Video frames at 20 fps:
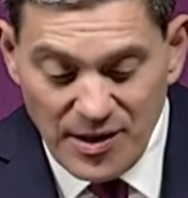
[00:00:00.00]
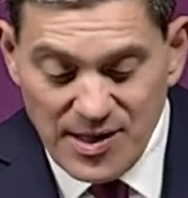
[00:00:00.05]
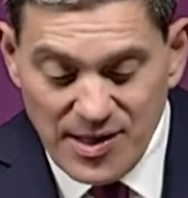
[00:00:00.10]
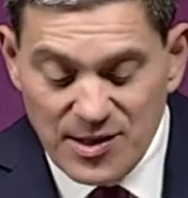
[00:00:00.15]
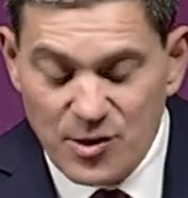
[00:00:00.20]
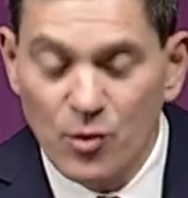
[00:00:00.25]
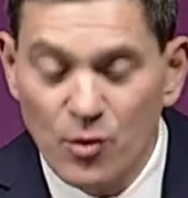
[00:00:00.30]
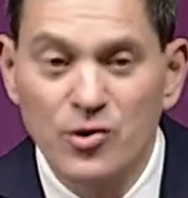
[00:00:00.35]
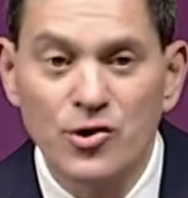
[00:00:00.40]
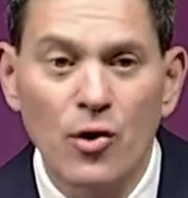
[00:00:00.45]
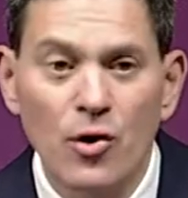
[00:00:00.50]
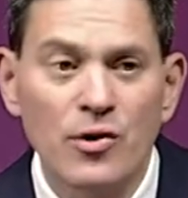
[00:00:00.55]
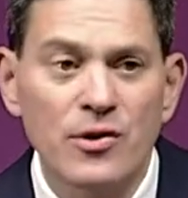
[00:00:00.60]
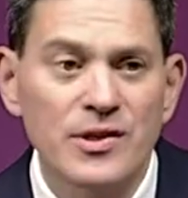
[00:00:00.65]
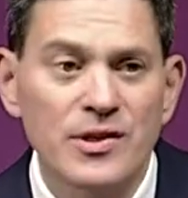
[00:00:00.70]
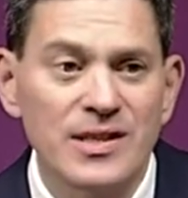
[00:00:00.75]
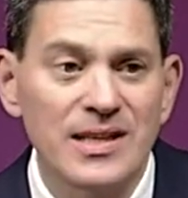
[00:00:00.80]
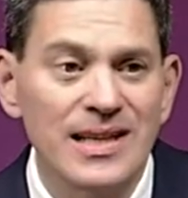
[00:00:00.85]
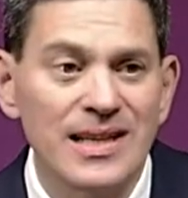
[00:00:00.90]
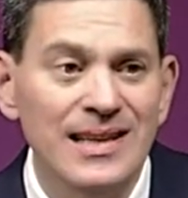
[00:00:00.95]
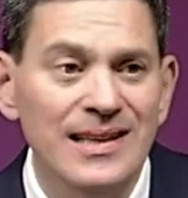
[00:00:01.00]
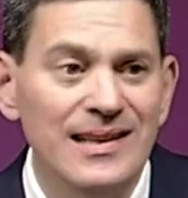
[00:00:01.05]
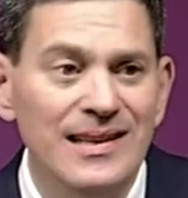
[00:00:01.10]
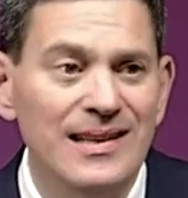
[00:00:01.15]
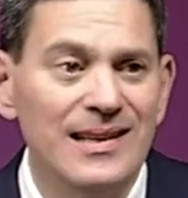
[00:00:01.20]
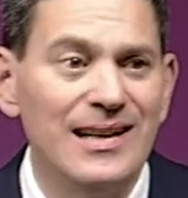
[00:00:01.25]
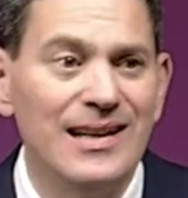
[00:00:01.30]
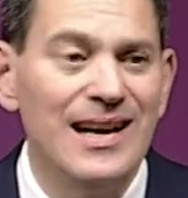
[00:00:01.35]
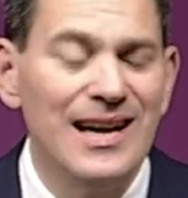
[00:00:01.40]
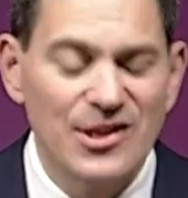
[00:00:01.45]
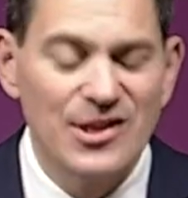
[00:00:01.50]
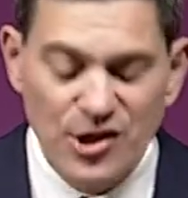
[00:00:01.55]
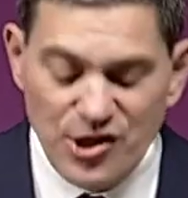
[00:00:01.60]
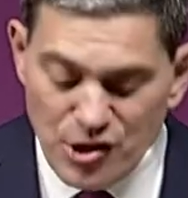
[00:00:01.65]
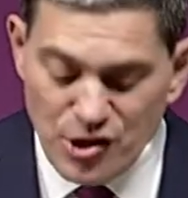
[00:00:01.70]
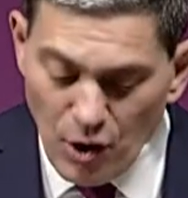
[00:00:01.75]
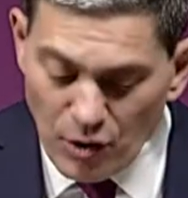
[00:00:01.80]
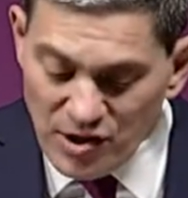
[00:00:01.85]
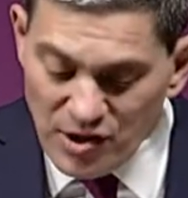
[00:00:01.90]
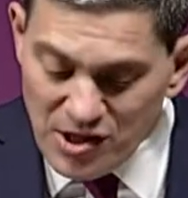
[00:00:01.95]
versus autocracy
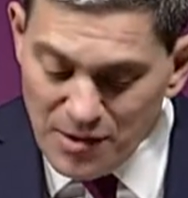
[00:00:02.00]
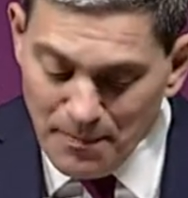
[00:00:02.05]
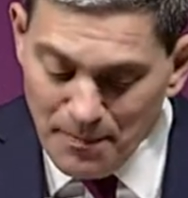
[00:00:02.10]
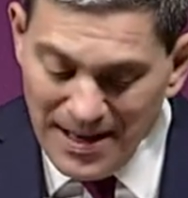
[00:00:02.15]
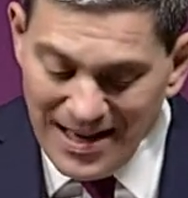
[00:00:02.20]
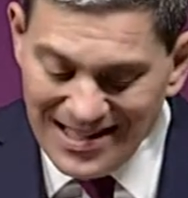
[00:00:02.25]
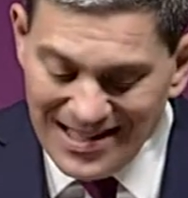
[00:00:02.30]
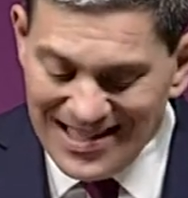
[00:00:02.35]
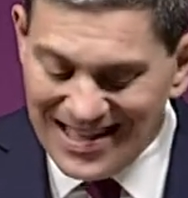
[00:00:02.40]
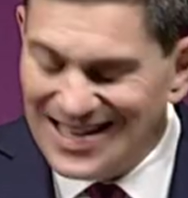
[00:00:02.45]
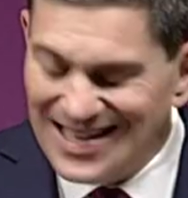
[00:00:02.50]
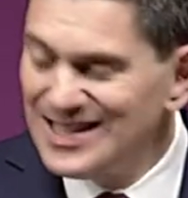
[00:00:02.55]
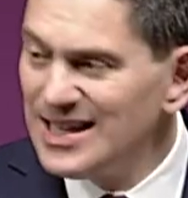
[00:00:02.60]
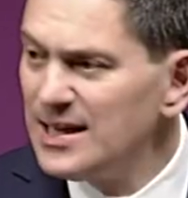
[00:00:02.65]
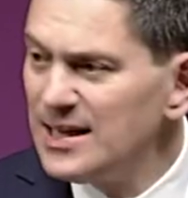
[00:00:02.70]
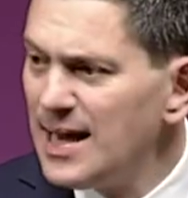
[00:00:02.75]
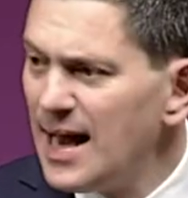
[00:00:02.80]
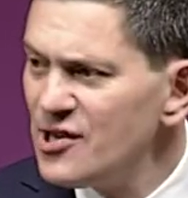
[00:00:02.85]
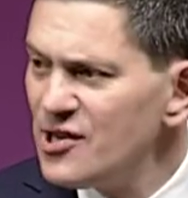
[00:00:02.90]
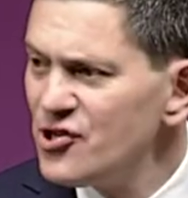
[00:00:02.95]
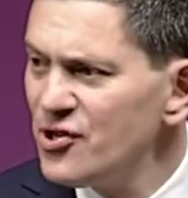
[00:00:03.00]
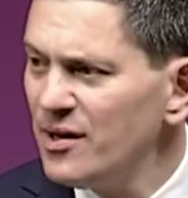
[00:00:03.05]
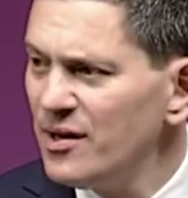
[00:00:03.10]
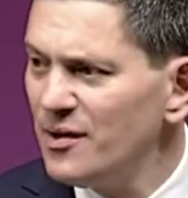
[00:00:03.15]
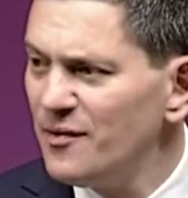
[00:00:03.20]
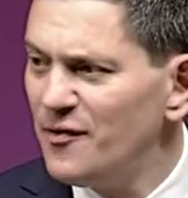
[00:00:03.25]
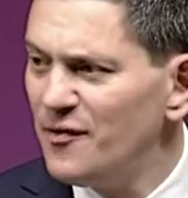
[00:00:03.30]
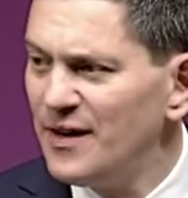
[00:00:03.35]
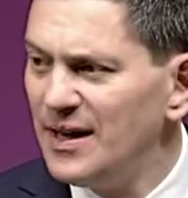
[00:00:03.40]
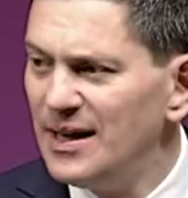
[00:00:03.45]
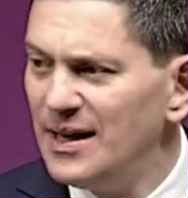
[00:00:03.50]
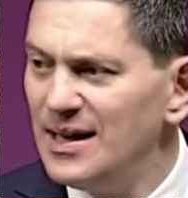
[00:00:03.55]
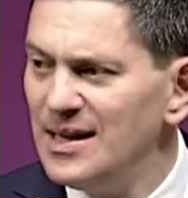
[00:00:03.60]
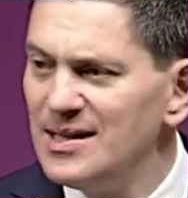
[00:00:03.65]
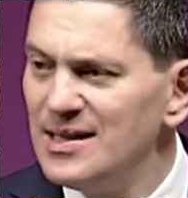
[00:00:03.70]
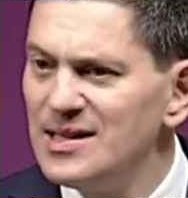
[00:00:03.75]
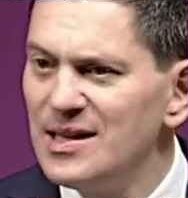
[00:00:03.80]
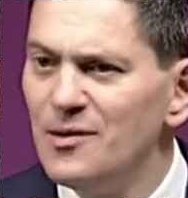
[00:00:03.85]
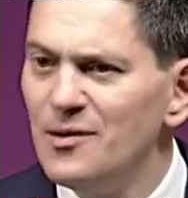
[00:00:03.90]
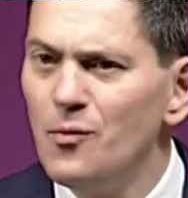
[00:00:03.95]
does not speak to international
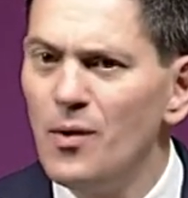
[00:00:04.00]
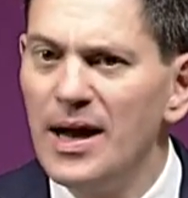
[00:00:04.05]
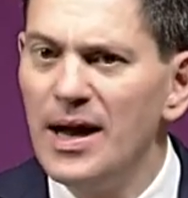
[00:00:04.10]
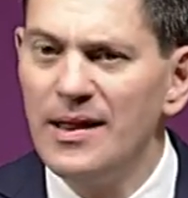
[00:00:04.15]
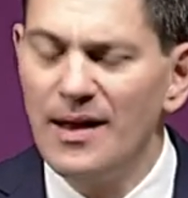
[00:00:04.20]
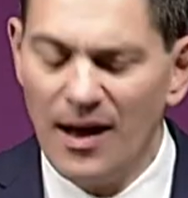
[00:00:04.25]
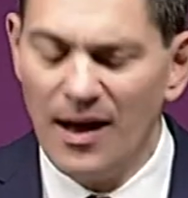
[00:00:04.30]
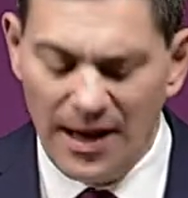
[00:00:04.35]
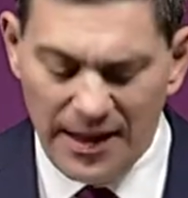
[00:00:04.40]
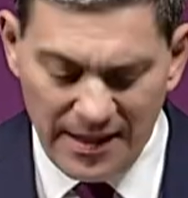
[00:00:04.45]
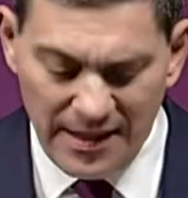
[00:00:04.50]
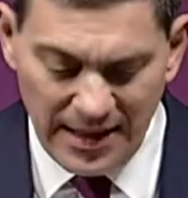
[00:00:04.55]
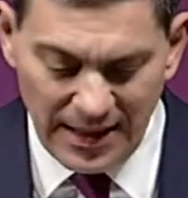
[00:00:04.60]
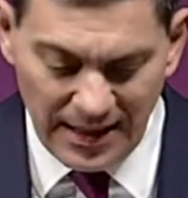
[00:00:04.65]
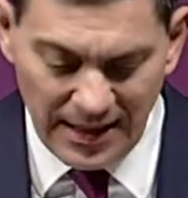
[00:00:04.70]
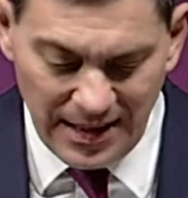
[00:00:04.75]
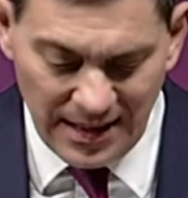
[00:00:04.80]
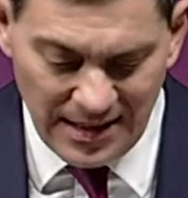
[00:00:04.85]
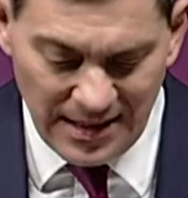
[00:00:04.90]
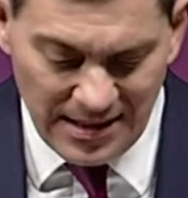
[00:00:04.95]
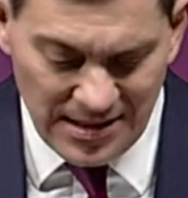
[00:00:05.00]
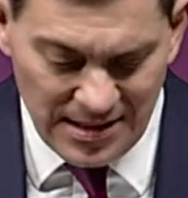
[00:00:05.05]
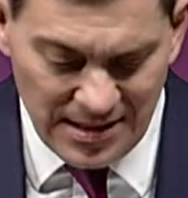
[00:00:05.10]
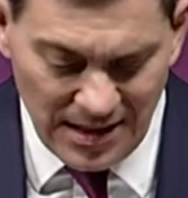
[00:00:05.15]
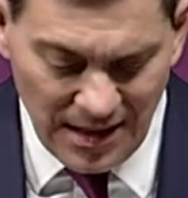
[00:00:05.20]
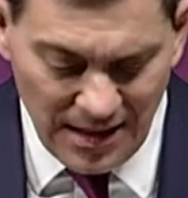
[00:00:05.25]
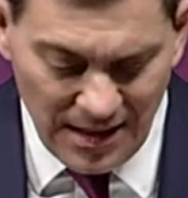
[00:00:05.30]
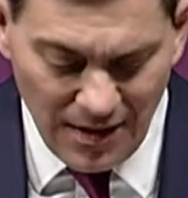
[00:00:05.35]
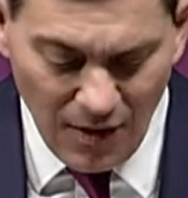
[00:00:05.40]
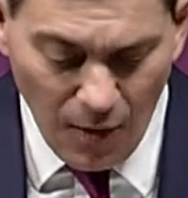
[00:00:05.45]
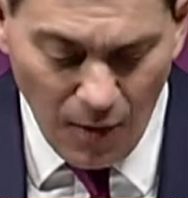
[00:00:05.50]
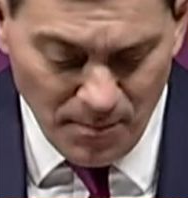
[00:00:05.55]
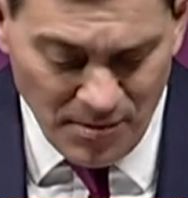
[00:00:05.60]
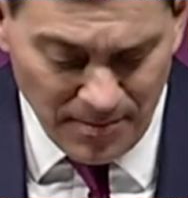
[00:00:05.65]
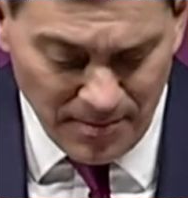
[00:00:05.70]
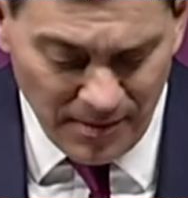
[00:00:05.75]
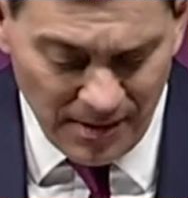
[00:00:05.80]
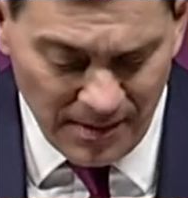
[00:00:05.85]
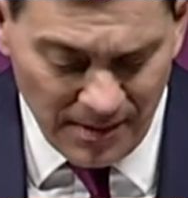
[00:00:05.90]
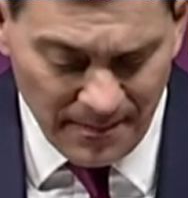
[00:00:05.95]
affairs in a way that I think is
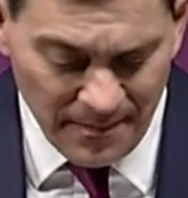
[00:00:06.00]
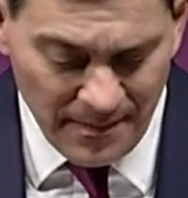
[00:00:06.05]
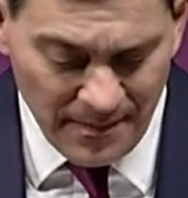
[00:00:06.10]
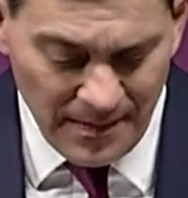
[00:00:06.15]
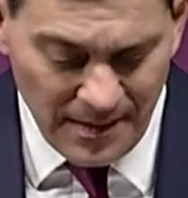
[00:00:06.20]
optimal.